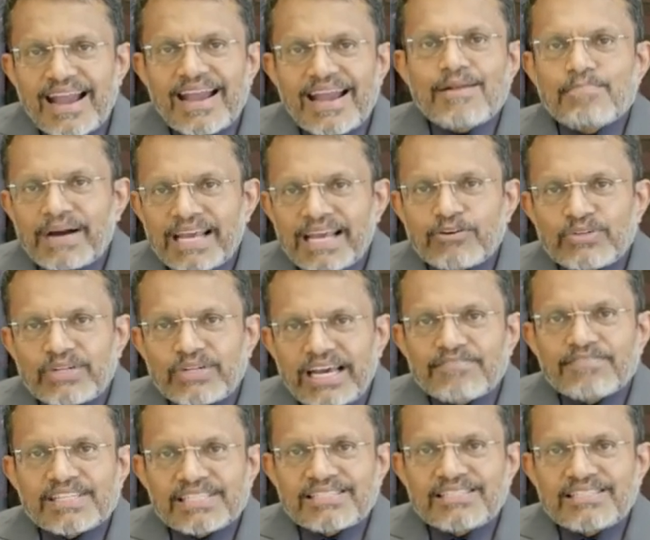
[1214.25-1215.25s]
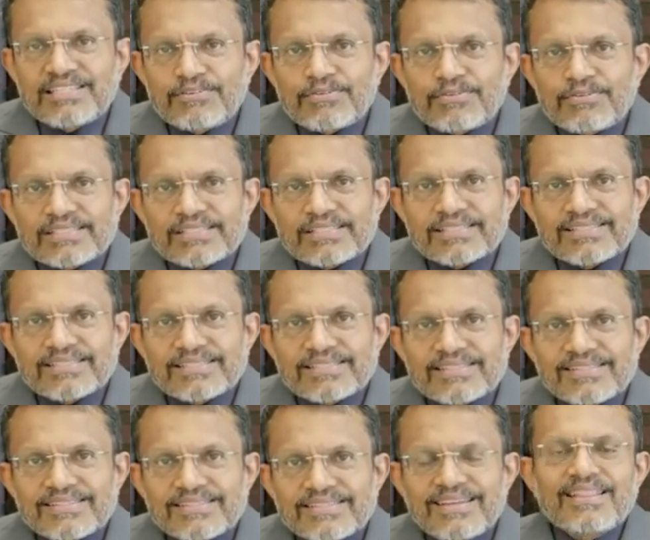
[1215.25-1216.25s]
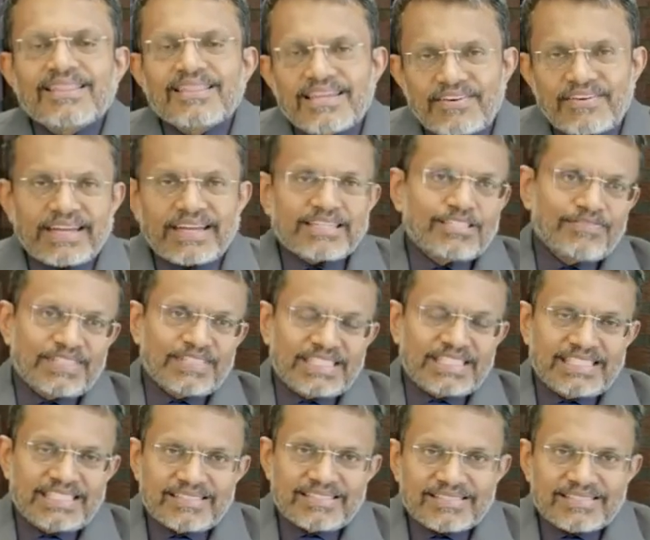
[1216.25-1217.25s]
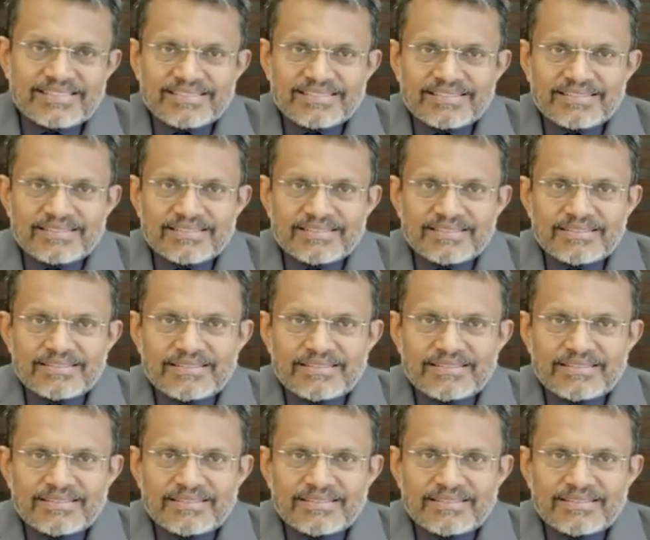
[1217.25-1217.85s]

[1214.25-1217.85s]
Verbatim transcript: and biodiversity risks in their activities.